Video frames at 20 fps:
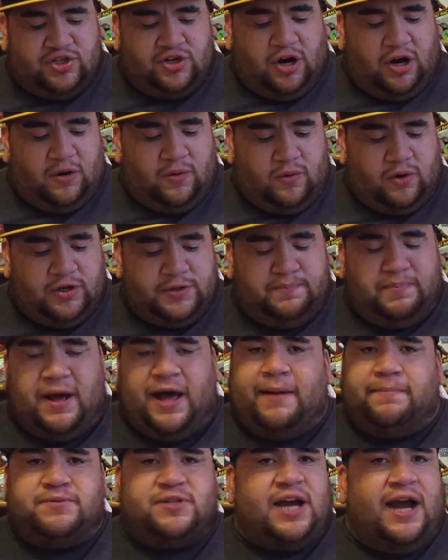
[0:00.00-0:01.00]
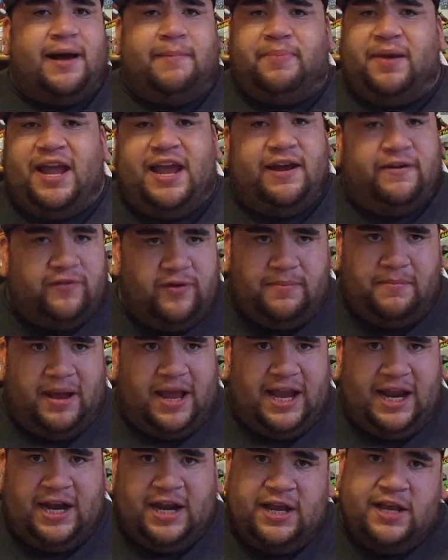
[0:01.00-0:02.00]
Star Wars Pop Top ever
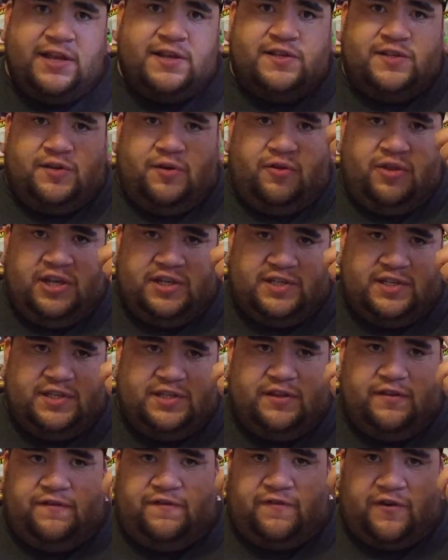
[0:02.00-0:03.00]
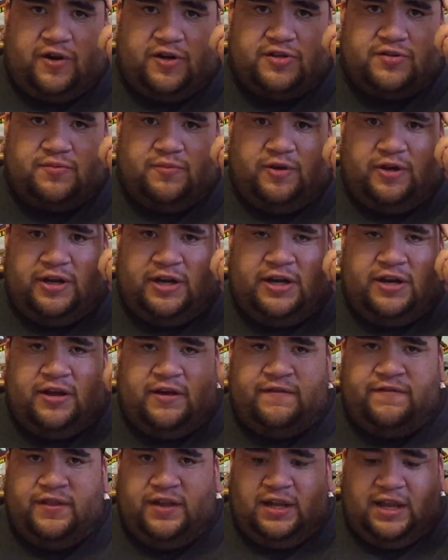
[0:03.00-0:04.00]
made. So this is the first one
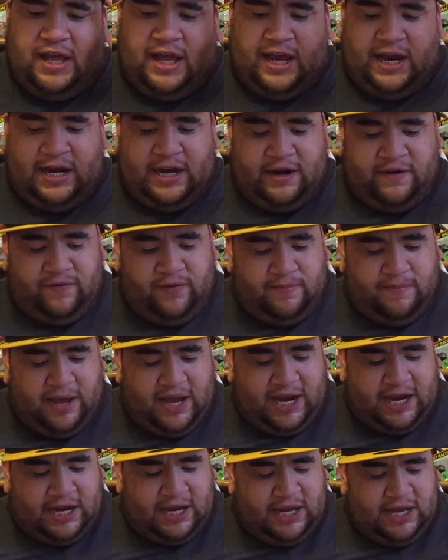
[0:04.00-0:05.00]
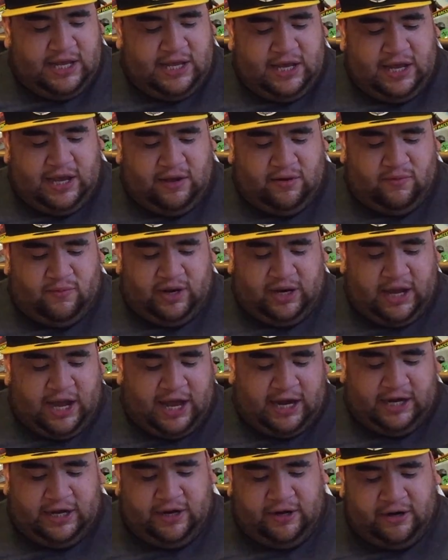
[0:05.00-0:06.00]
of the line ever made, and we
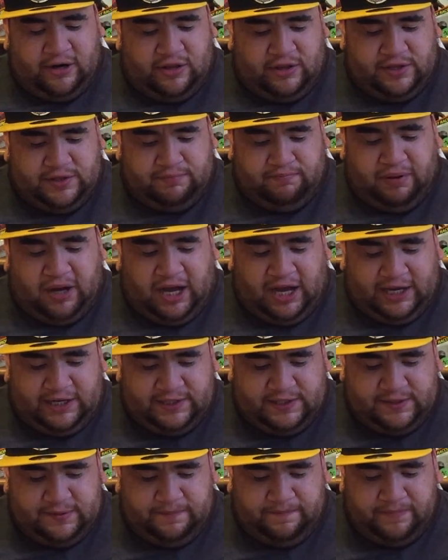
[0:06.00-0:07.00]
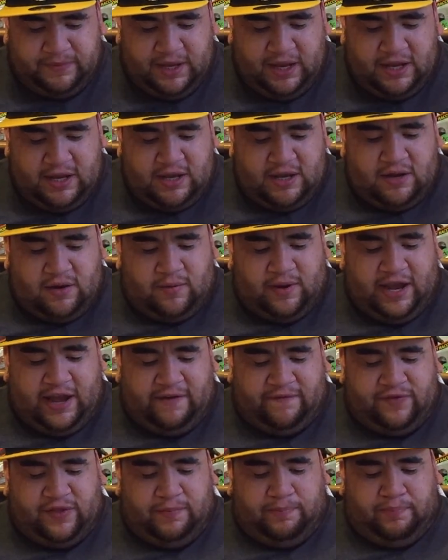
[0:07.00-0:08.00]
got it here in this box. We have the